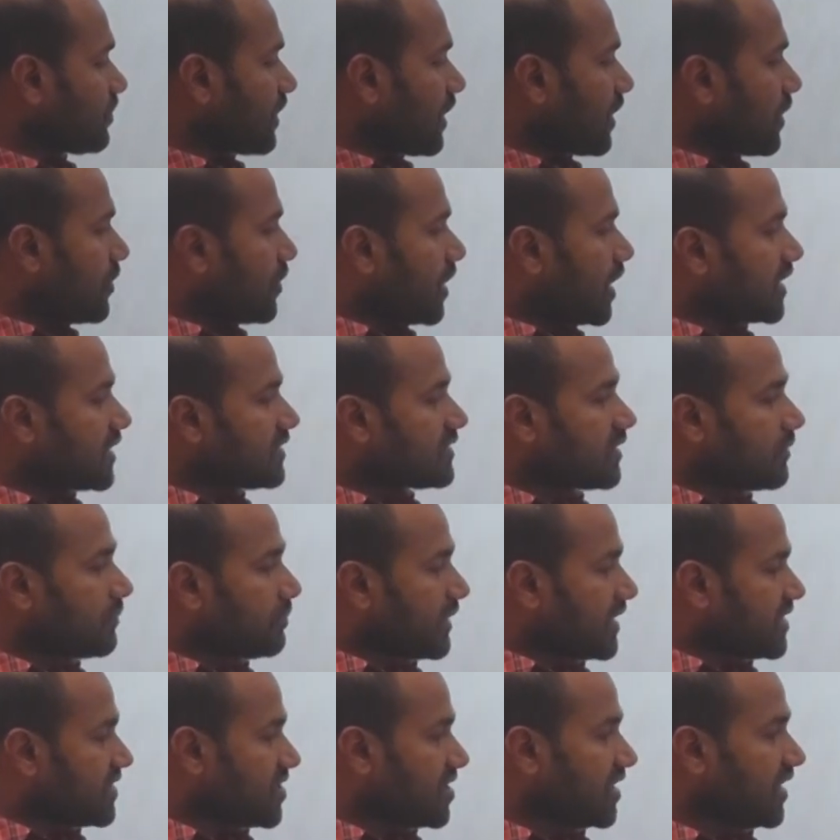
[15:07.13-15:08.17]
what is the
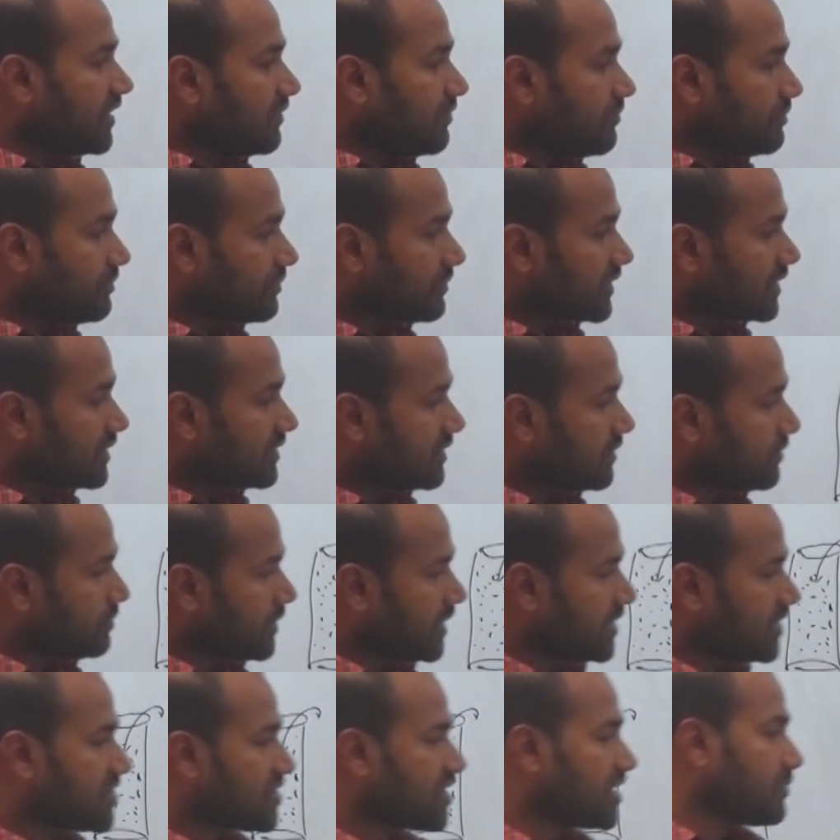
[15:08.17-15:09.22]
pressure? the
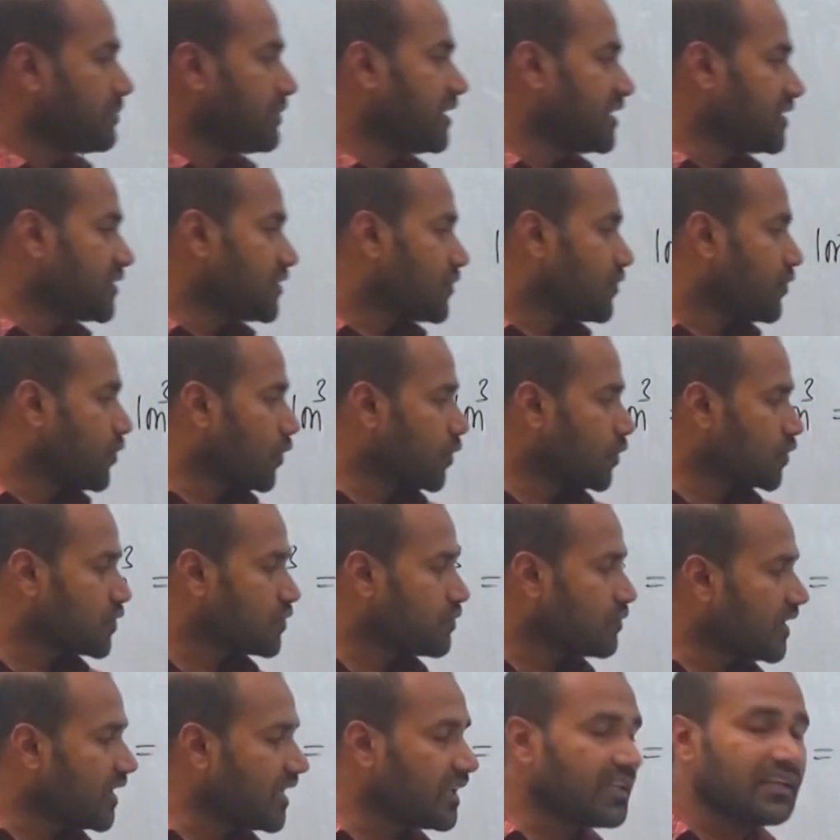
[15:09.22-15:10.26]
pressure means force
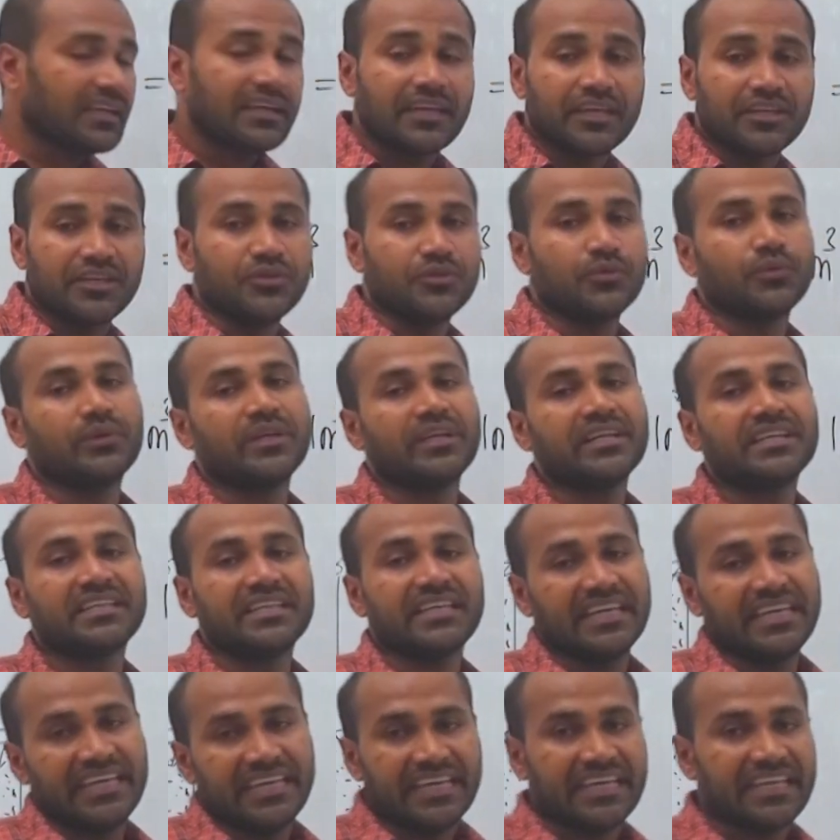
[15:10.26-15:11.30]
per unit
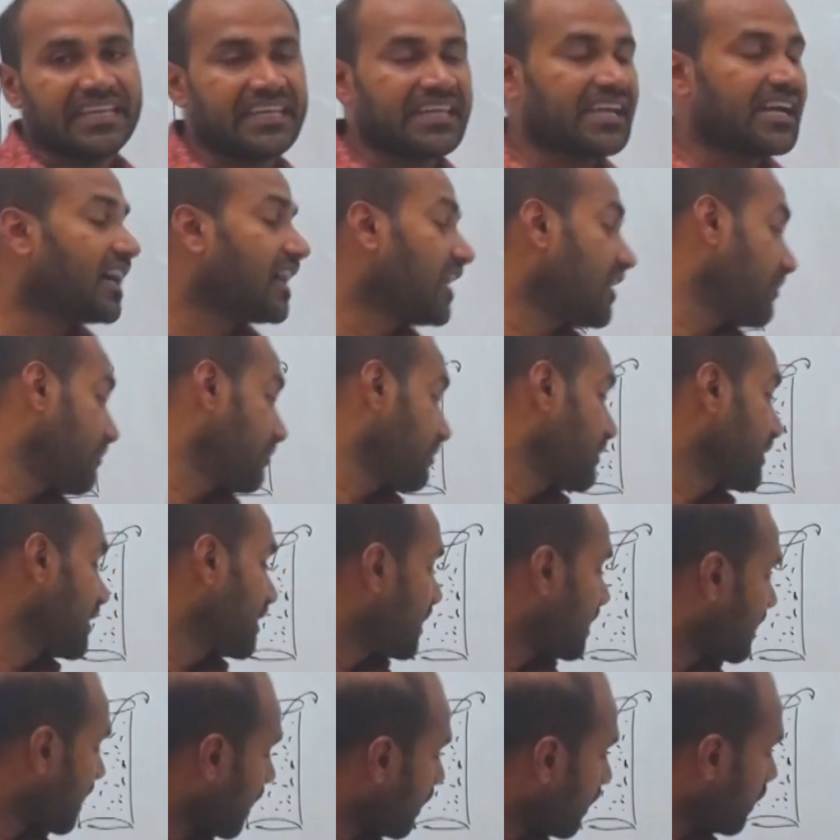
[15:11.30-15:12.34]
area.
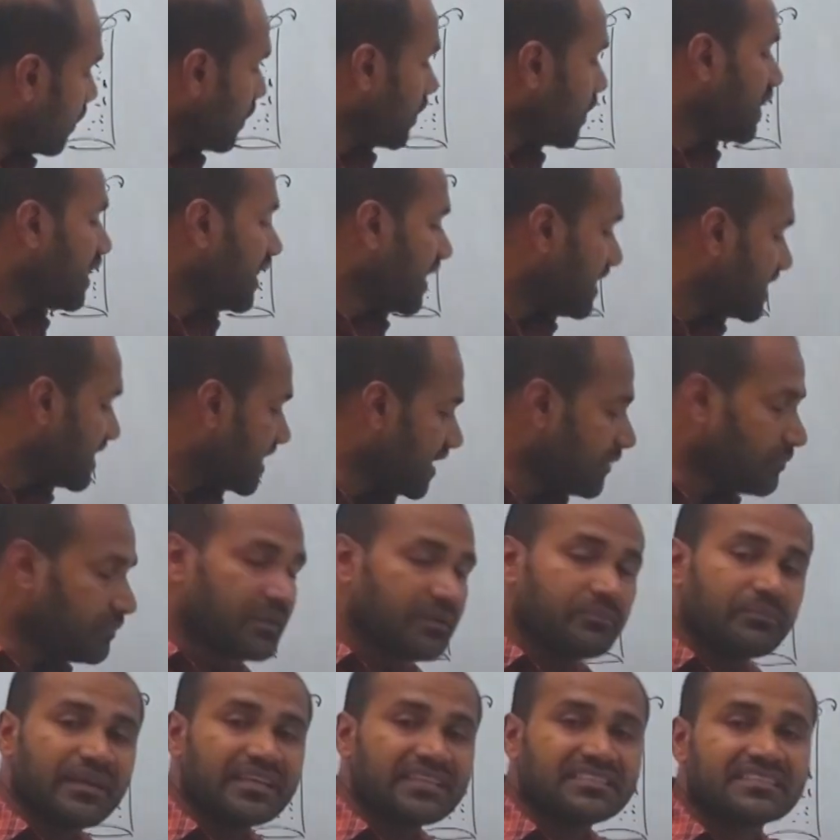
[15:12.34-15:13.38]
Now it can be
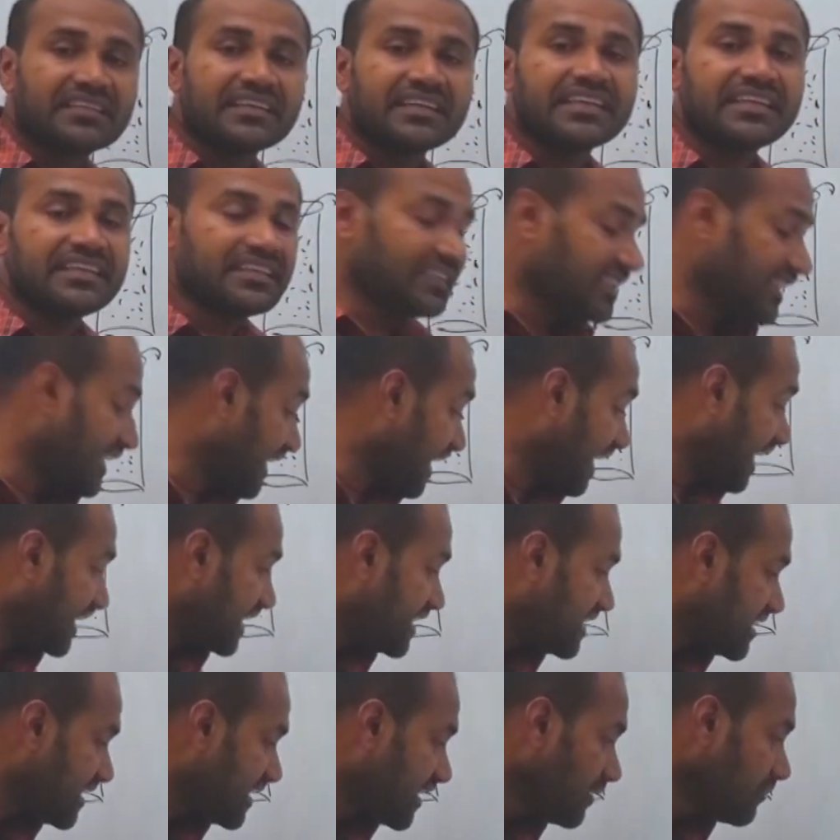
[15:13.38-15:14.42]
measured in
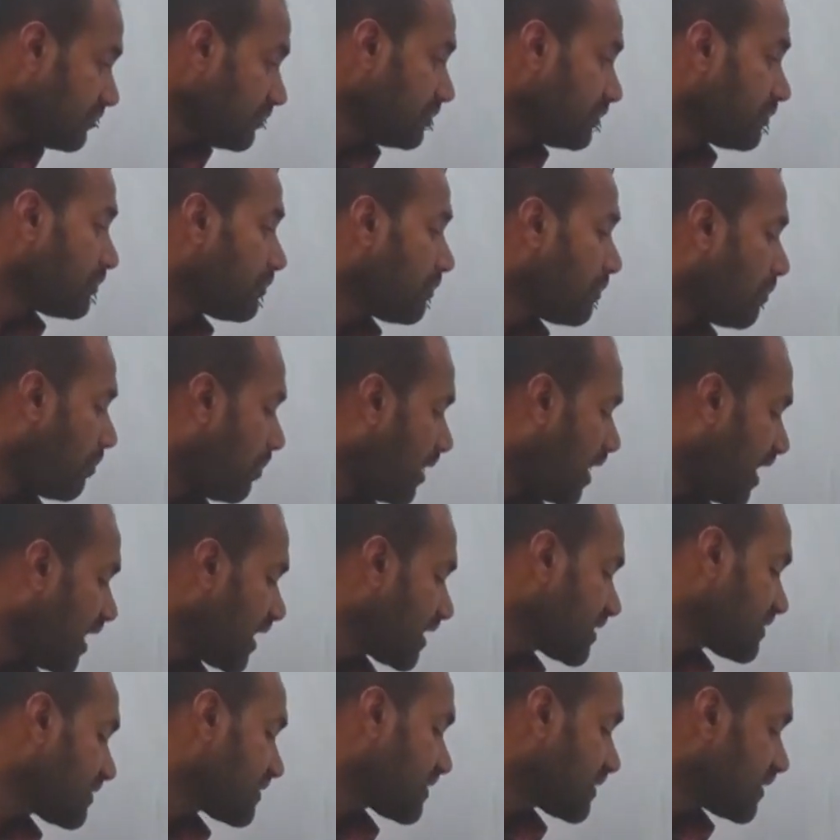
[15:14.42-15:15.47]
atm,
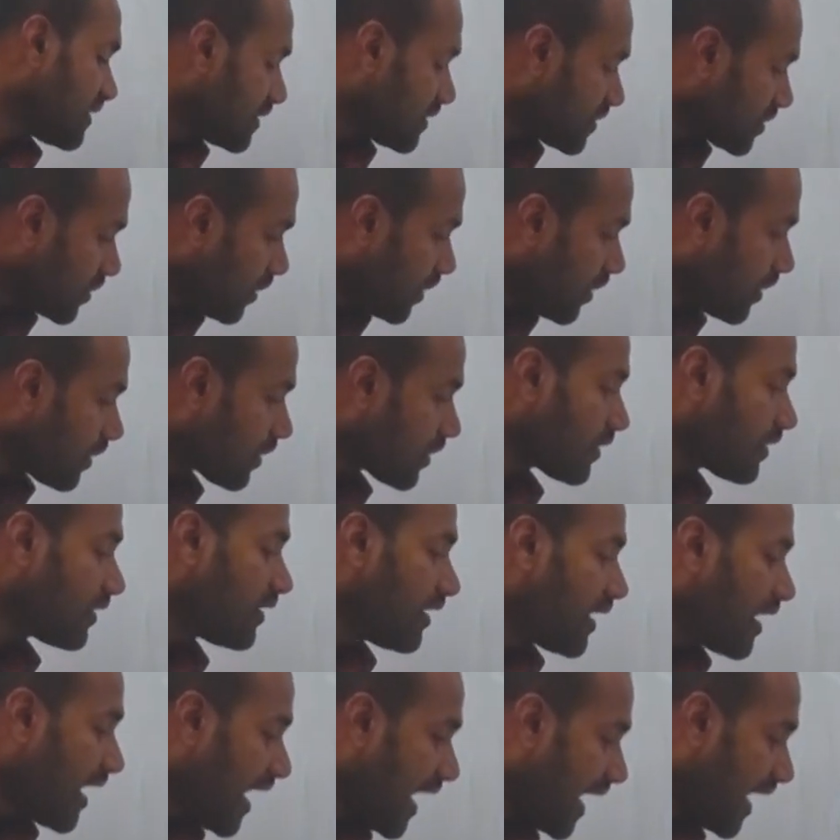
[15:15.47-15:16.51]
bars,
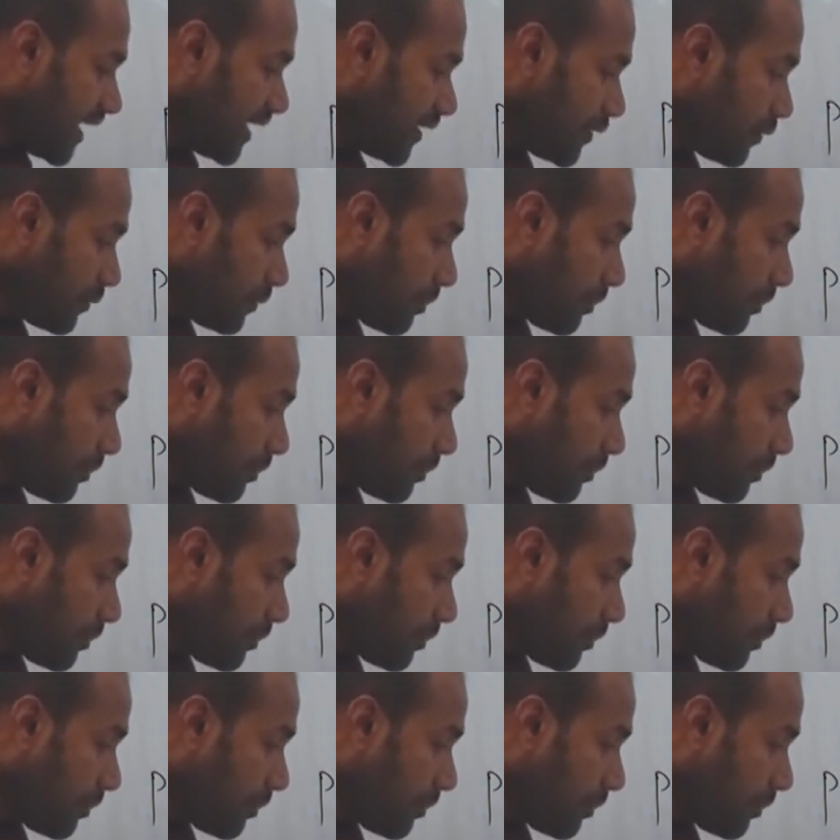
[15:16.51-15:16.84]
torr and